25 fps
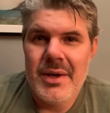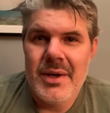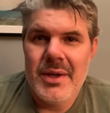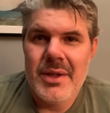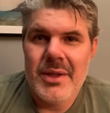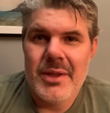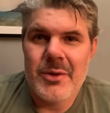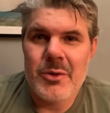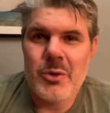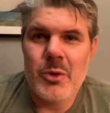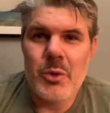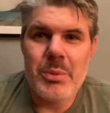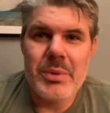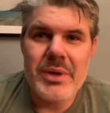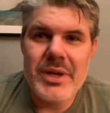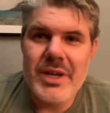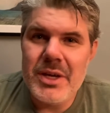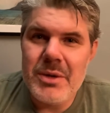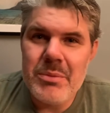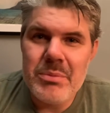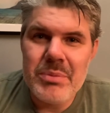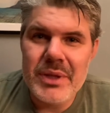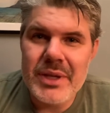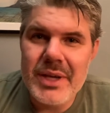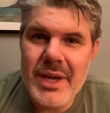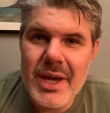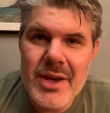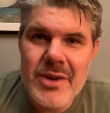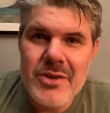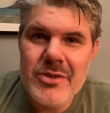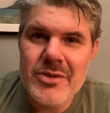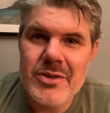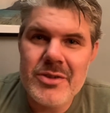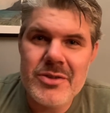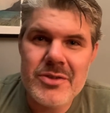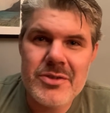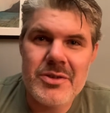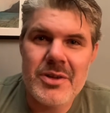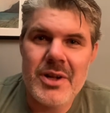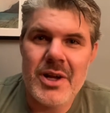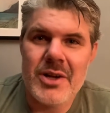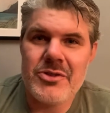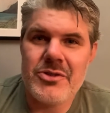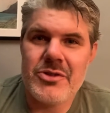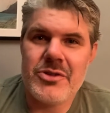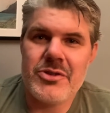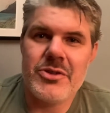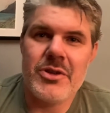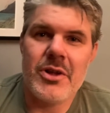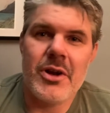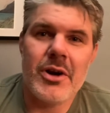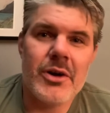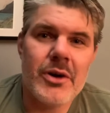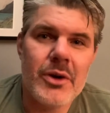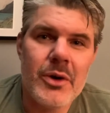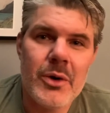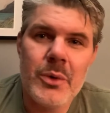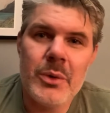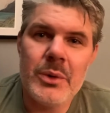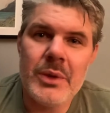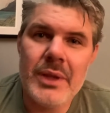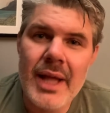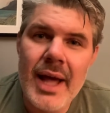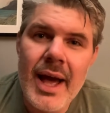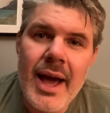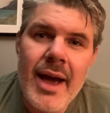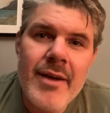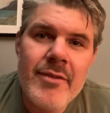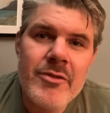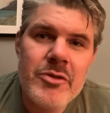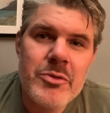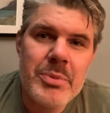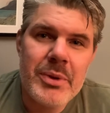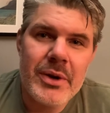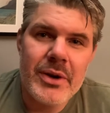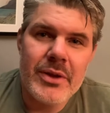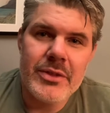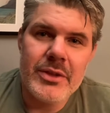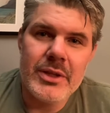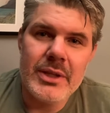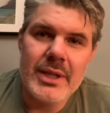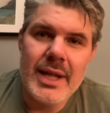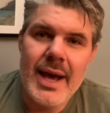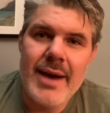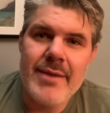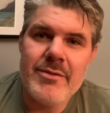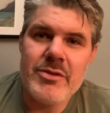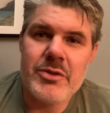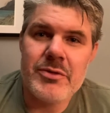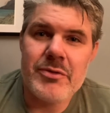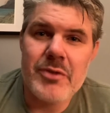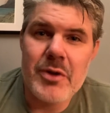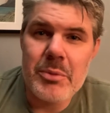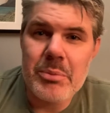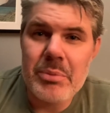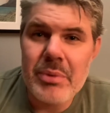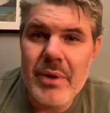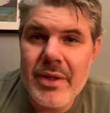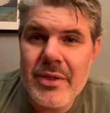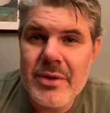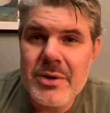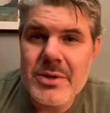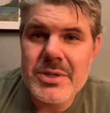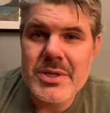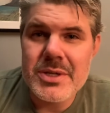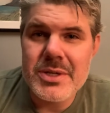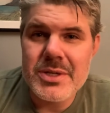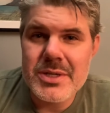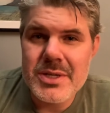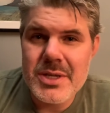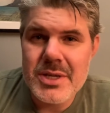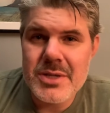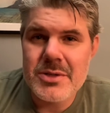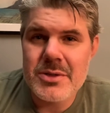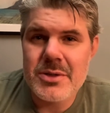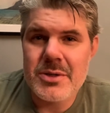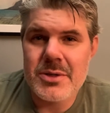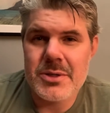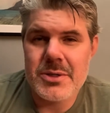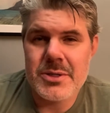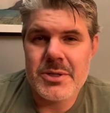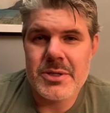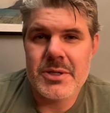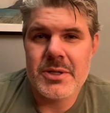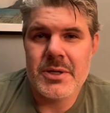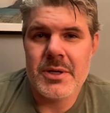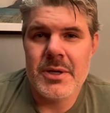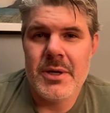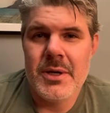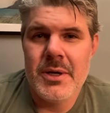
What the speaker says: There will be implications not just on our own lives, but on the lives of our brothers and sisters.